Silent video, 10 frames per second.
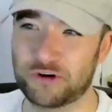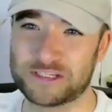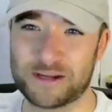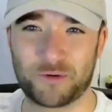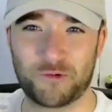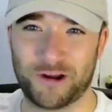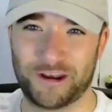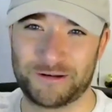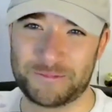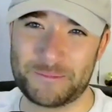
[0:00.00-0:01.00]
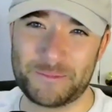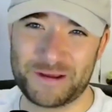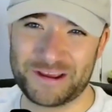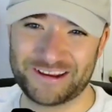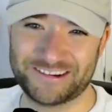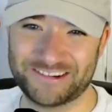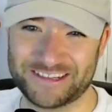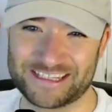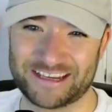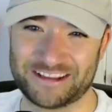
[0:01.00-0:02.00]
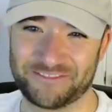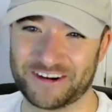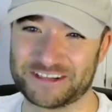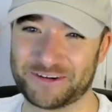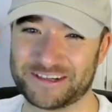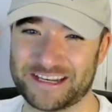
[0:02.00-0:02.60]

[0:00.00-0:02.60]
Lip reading: was number one? Who is the first?